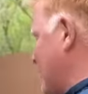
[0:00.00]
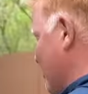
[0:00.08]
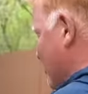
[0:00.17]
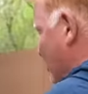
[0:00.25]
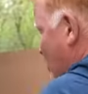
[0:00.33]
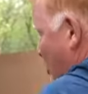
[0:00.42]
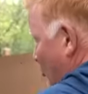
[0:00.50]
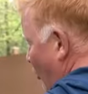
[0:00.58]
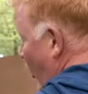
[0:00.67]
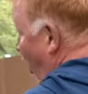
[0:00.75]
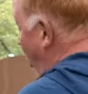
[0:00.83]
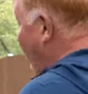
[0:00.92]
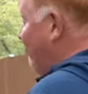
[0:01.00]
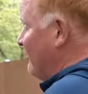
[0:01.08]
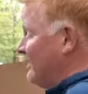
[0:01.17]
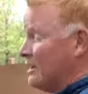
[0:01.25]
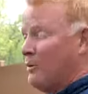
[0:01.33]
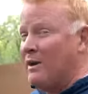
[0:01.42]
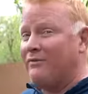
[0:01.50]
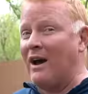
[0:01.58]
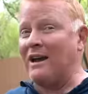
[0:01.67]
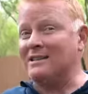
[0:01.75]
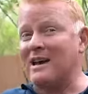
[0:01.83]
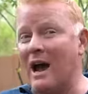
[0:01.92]
here. So hopefully we
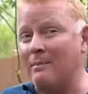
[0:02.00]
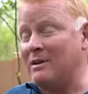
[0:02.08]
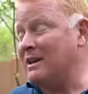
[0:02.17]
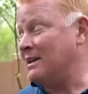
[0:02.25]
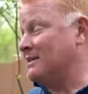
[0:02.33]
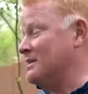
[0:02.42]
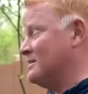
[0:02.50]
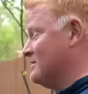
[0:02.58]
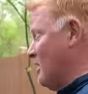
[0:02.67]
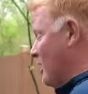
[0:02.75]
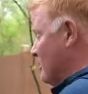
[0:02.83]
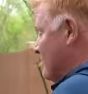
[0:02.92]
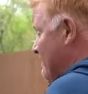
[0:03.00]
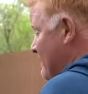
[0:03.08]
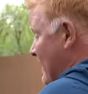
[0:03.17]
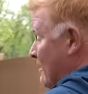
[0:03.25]
find time to get this done